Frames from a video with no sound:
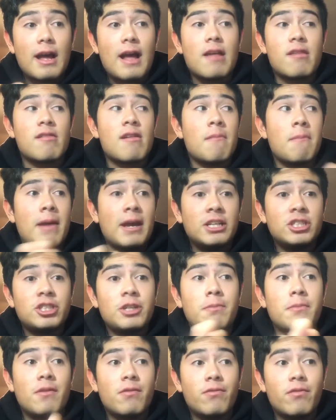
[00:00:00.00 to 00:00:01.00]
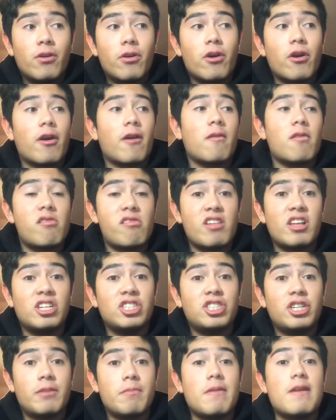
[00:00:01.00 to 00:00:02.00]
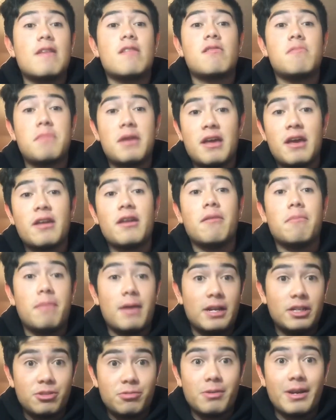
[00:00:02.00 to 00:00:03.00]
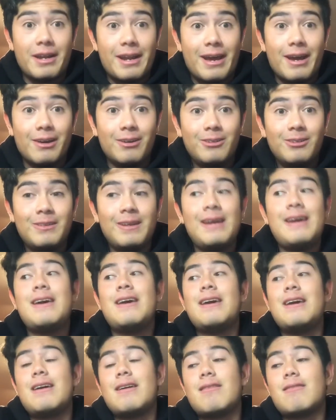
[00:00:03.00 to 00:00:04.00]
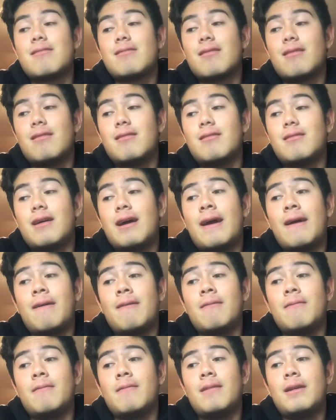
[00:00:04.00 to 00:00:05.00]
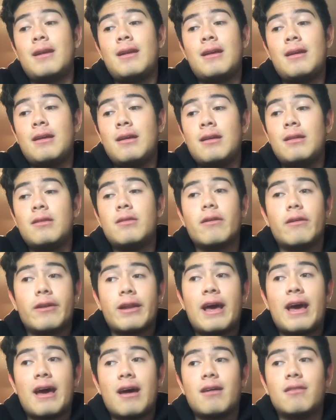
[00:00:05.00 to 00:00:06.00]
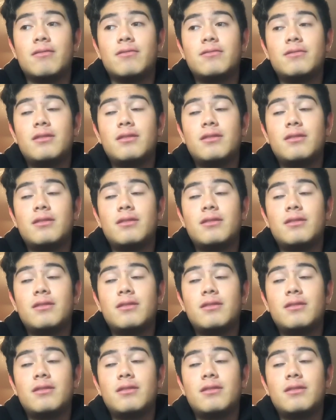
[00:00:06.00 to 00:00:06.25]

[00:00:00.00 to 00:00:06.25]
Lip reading: As I mentioned before, CJIP is being a bitch right now, so I really don't have